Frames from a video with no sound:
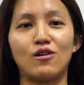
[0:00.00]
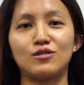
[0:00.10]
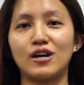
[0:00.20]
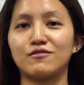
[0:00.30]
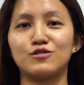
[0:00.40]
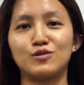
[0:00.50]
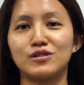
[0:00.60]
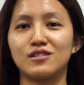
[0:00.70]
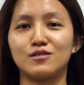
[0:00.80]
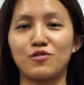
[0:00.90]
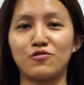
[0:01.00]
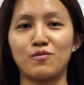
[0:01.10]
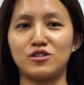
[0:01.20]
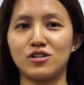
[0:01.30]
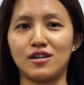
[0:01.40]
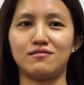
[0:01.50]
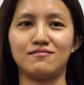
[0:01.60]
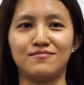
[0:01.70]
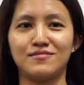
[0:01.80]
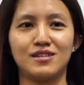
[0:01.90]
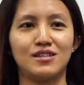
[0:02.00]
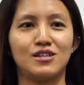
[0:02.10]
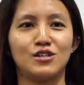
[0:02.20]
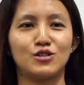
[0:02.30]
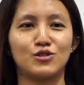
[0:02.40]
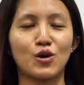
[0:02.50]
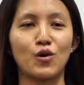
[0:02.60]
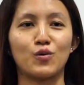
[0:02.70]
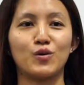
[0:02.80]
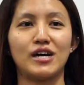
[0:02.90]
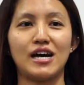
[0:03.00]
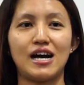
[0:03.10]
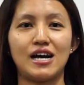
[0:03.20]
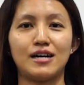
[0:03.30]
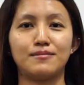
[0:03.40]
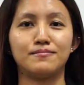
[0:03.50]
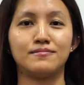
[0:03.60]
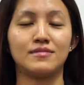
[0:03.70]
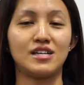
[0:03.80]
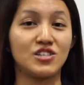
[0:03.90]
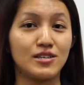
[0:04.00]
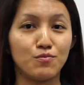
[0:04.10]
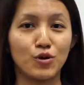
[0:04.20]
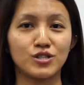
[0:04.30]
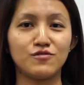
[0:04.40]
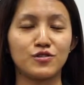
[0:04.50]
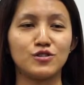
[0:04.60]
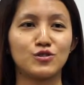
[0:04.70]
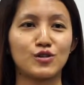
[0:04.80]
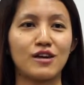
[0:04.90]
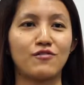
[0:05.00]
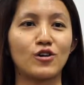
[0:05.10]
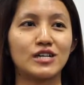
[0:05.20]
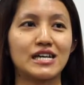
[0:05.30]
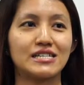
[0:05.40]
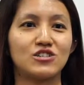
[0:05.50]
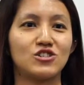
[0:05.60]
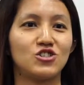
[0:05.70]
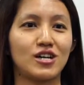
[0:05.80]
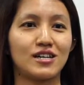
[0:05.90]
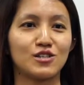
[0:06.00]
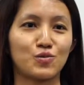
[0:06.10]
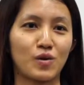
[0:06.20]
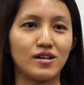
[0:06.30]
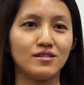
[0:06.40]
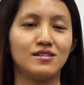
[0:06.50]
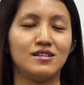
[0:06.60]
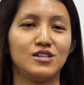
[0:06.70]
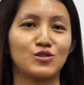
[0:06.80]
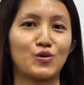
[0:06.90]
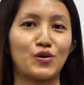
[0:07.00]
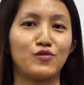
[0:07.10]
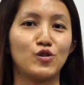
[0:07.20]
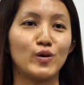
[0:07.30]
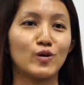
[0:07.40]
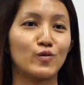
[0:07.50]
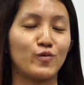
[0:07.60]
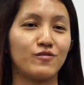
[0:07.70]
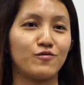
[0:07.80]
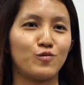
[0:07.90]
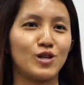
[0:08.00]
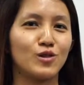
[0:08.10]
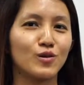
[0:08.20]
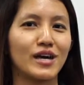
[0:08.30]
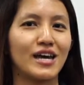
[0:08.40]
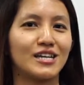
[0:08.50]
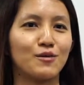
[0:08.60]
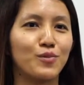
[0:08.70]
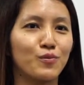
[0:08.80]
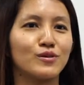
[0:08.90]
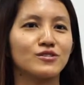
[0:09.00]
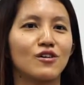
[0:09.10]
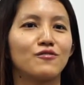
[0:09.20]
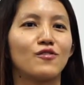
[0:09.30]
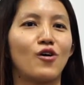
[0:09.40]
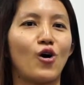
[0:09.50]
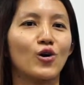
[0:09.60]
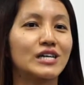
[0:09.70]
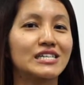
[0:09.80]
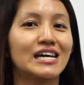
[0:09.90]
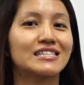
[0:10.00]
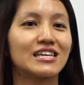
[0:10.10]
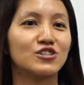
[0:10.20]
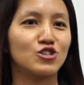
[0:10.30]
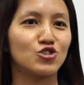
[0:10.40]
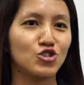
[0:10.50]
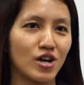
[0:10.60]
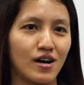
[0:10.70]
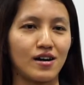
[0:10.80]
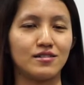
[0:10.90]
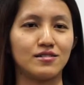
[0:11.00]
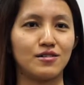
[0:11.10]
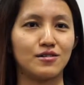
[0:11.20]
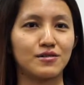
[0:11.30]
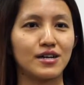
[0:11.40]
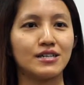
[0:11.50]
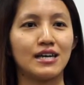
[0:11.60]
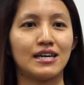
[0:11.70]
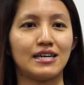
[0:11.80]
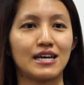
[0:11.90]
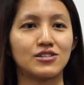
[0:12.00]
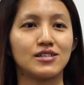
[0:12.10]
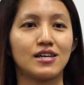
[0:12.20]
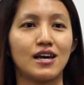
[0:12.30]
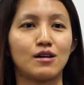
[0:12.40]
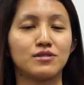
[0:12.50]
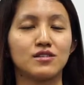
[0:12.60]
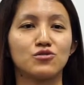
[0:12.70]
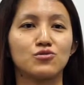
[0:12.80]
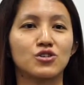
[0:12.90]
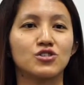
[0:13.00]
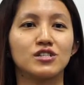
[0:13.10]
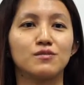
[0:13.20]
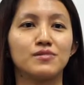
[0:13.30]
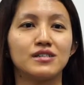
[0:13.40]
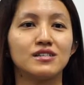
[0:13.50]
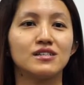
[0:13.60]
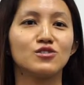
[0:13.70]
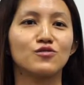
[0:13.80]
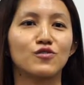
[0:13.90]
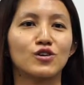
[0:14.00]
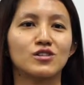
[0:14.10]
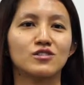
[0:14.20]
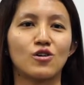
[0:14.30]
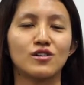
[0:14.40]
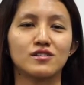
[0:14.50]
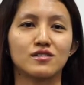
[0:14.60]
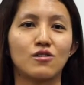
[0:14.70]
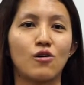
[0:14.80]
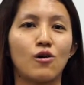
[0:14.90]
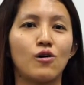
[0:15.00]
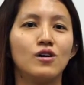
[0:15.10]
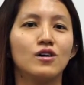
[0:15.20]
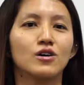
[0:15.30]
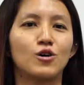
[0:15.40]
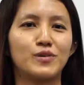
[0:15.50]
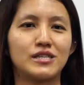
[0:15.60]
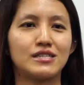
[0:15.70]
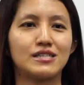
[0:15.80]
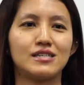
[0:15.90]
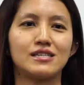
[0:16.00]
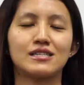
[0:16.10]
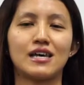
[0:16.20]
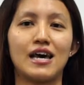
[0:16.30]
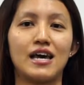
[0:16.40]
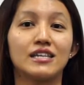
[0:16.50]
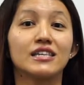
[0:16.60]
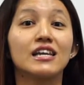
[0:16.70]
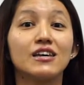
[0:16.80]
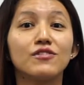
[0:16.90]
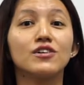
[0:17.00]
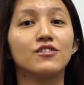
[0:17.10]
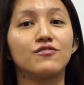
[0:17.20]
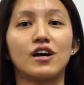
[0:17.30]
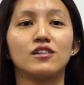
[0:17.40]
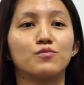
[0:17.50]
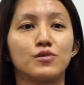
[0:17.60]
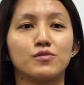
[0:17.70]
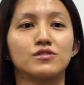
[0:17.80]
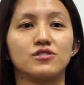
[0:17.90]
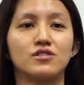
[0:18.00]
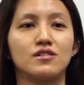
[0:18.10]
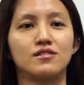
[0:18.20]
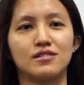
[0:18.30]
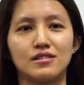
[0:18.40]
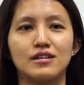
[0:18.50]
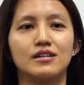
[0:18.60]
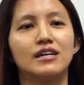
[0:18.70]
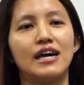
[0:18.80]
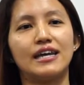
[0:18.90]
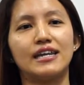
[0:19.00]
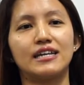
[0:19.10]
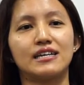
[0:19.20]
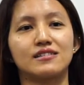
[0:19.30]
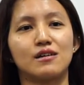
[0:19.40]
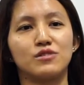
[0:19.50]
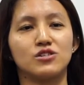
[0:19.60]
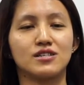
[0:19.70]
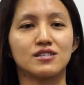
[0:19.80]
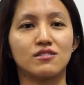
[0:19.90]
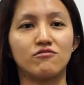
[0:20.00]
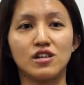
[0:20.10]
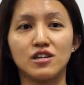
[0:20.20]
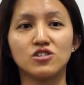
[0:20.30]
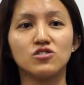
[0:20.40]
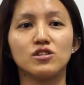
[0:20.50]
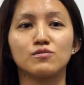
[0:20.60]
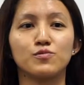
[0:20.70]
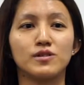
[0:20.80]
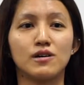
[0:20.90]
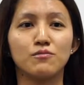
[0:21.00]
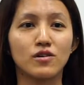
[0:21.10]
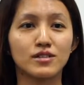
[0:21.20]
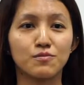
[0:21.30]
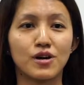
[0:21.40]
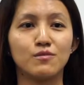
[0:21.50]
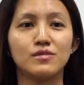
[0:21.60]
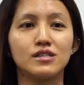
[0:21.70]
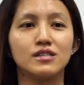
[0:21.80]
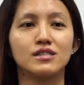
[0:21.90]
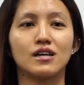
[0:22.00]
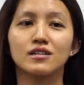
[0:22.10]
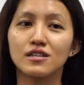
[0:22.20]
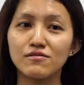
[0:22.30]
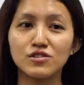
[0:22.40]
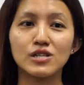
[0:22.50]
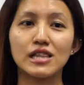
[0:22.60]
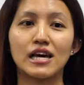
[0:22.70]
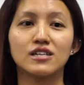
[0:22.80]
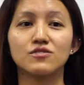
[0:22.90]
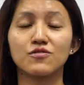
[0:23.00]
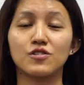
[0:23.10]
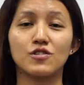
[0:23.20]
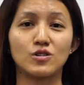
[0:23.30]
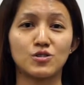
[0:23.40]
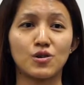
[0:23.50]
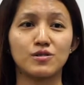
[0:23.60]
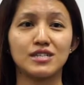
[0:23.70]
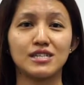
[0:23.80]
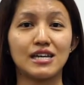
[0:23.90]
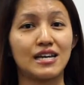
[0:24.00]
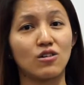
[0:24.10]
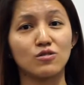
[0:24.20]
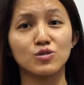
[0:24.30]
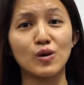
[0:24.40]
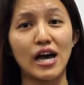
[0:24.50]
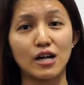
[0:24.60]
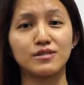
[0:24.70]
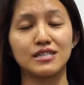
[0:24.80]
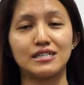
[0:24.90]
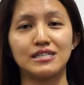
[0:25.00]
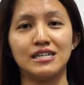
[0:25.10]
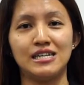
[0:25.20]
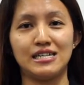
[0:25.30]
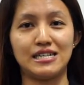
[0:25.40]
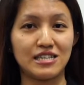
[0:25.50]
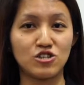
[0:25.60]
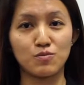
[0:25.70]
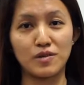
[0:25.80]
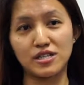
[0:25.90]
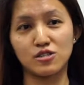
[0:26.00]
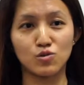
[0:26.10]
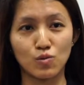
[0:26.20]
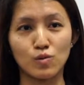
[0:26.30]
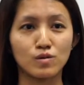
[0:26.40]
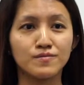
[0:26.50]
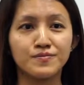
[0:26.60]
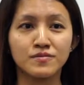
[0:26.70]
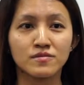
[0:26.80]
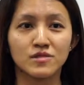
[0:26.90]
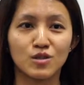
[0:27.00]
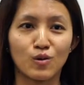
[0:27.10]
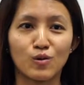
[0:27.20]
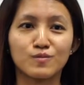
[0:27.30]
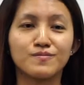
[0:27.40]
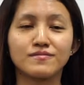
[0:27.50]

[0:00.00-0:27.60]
all you have to do is just perform and shine. So it's important for us to have organization chart as well. So if we look at the purpose of organization chart, all right, it actually helps us structure the business to focus on the core competencies and deliver the value proposition. And then establishes relationships among departments, gives you the lines of authority, and also helps in decision-making tool. So,